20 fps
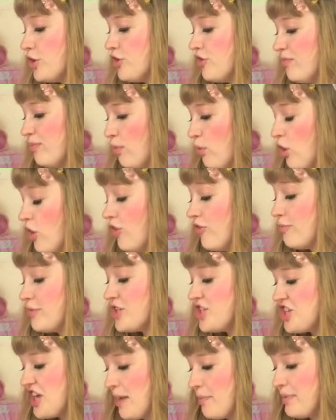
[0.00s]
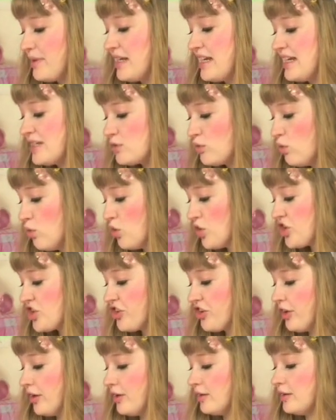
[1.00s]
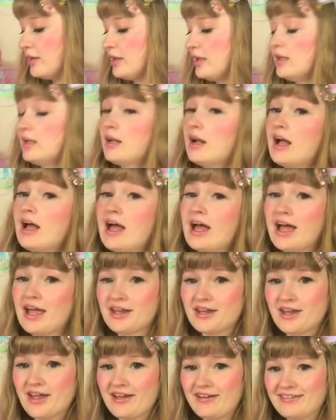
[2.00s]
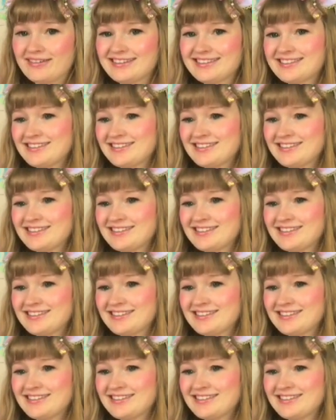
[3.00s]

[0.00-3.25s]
You've bought from a Japanese auction. No.